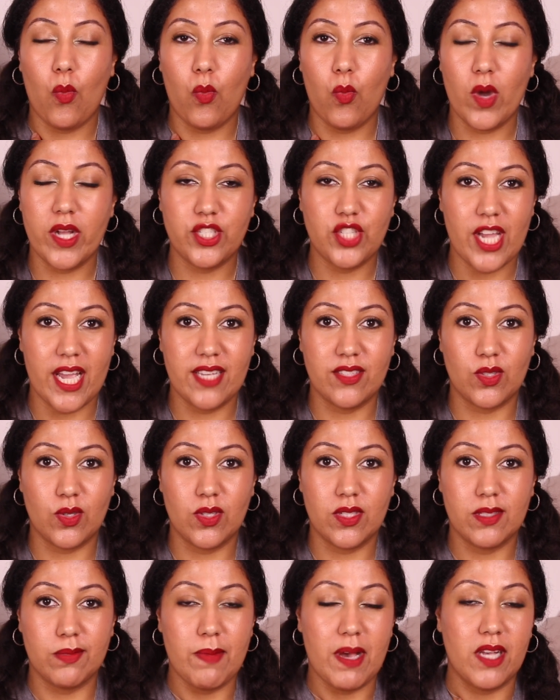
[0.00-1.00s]
witch
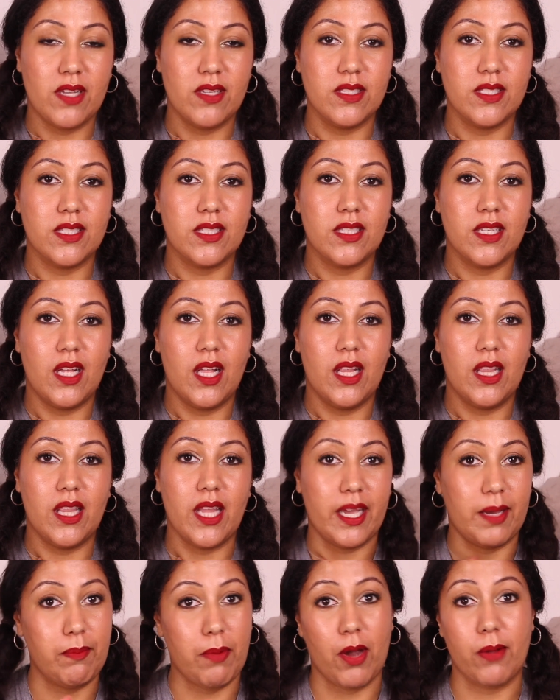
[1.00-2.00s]
hazel smells
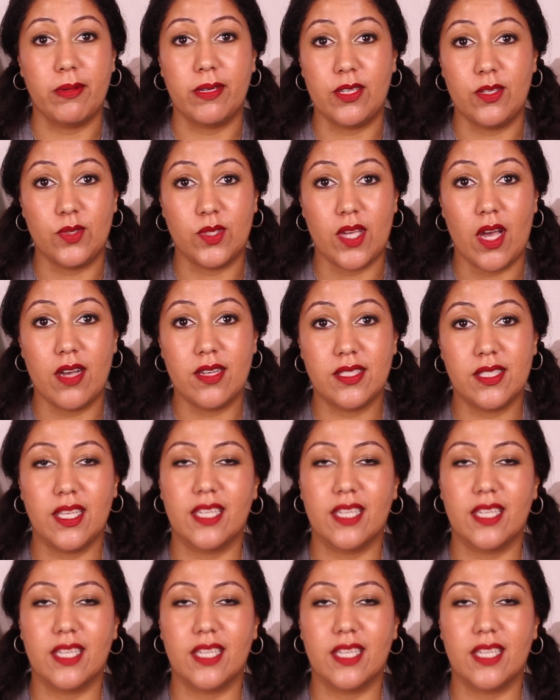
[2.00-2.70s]
like barbecue sauce.